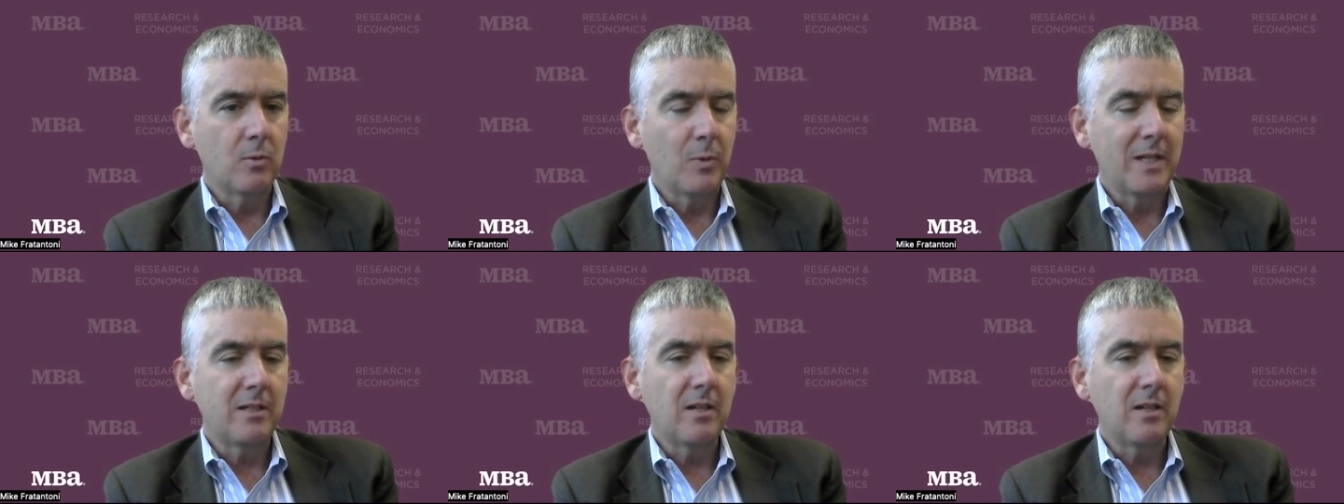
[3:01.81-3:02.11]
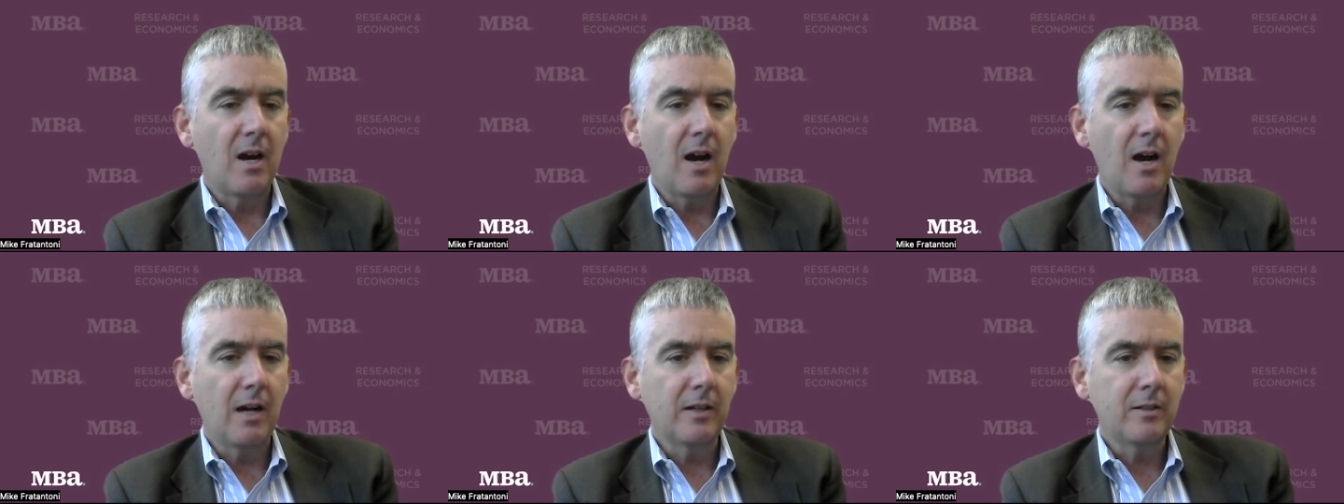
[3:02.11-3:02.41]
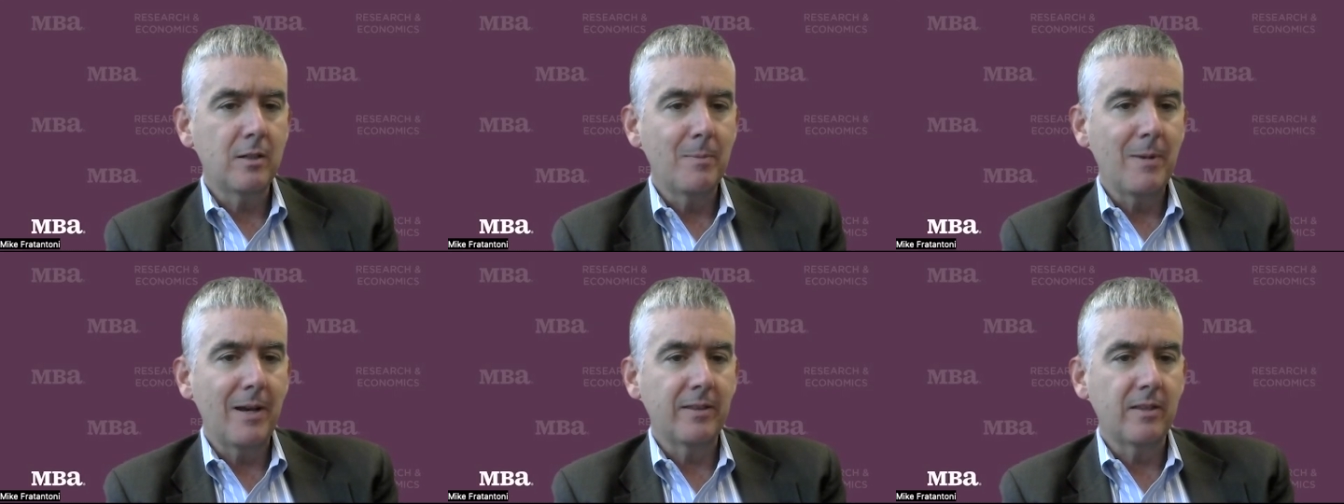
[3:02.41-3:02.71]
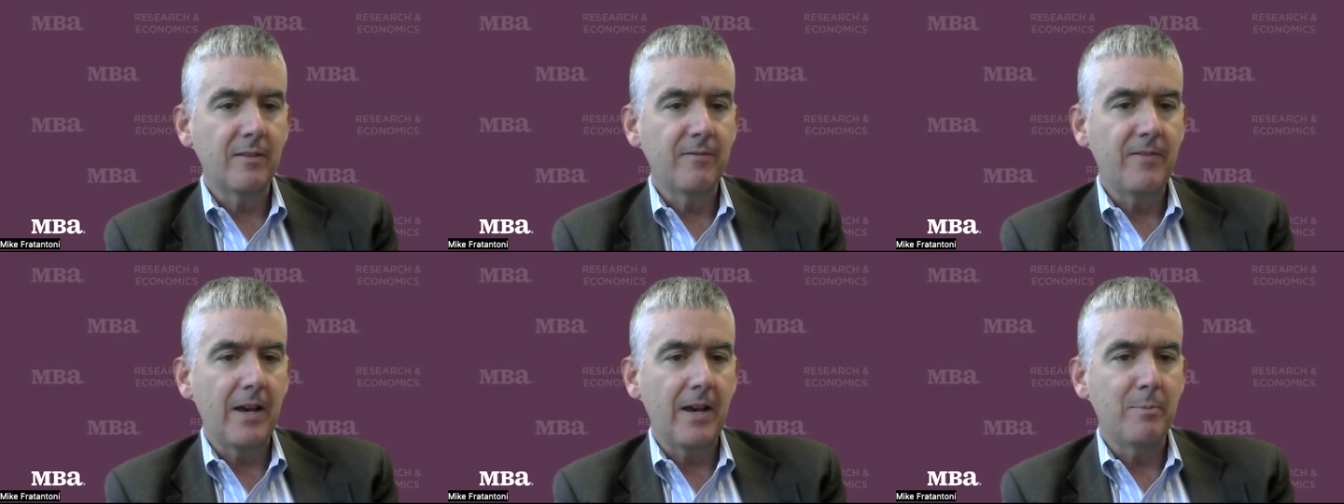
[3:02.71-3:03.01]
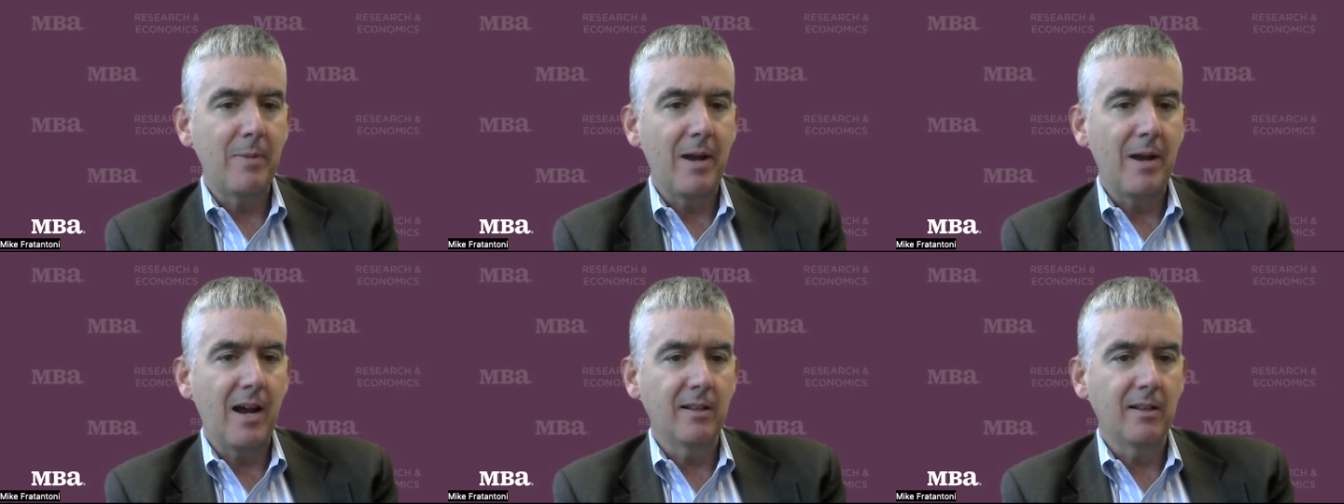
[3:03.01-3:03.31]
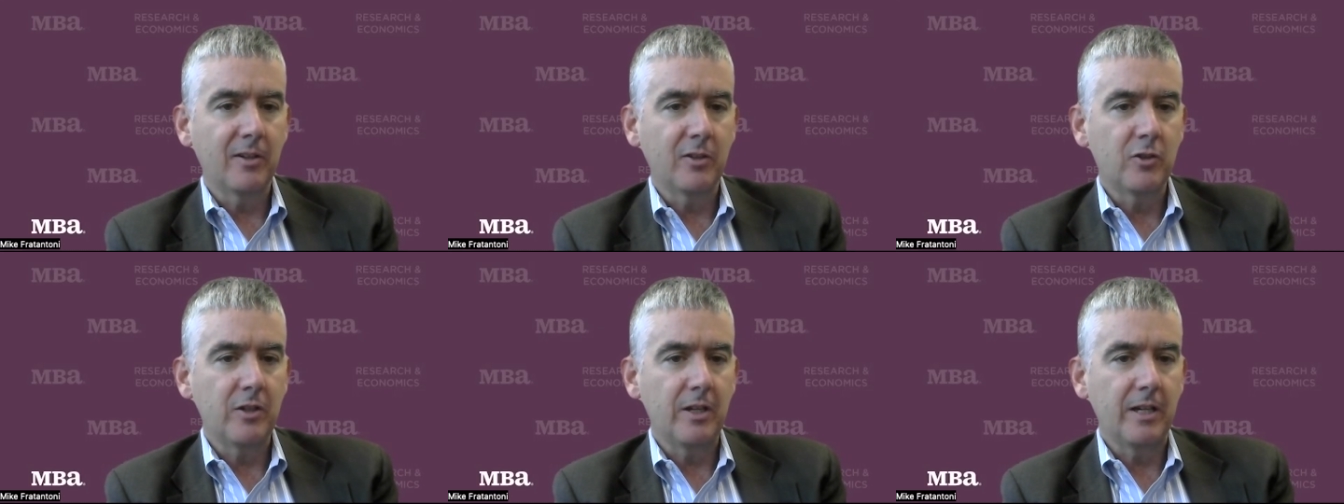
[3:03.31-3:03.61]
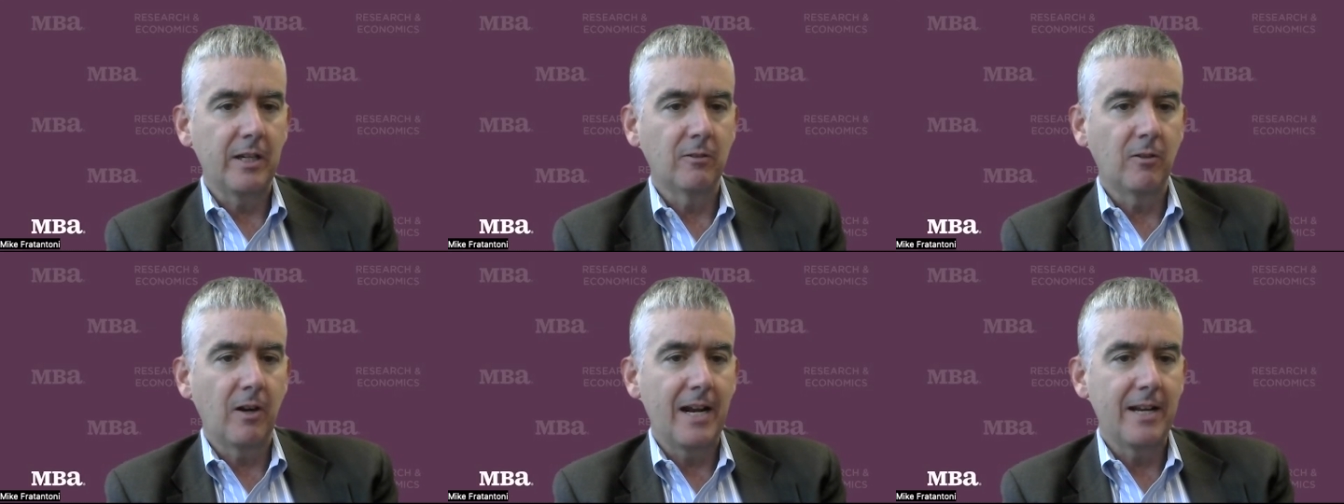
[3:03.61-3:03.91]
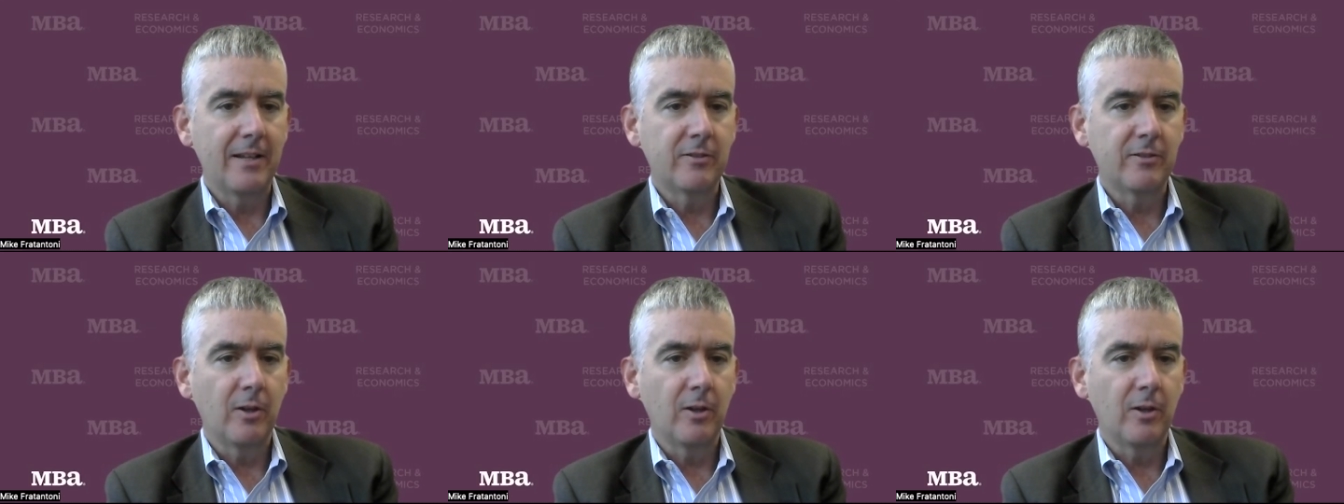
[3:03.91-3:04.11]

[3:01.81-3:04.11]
we talked about the Fed balance sheet, right?